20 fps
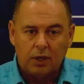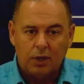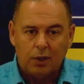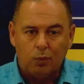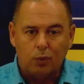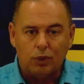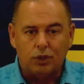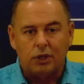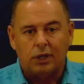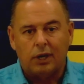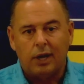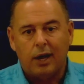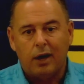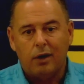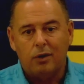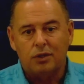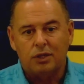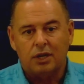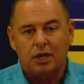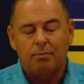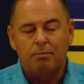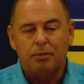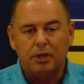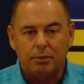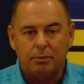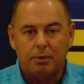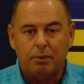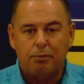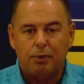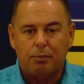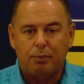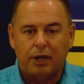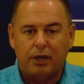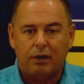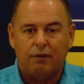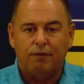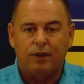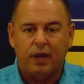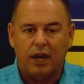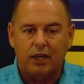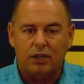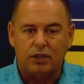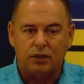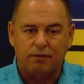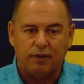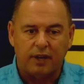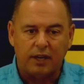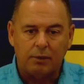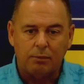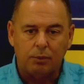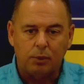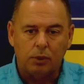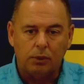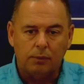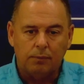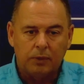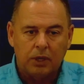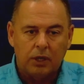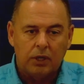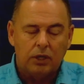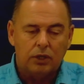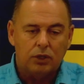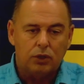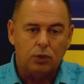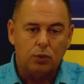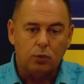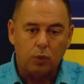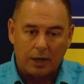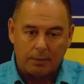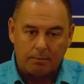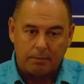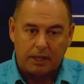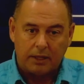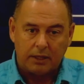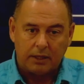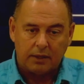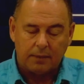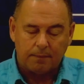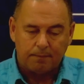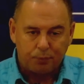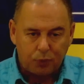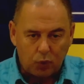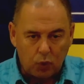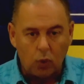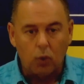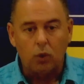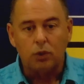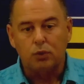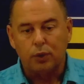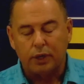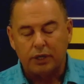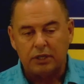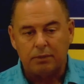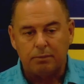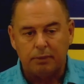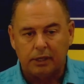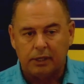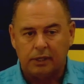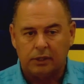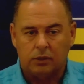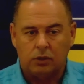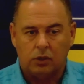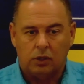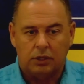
which allows a minimum amount of cash available to 1 month or $20 million.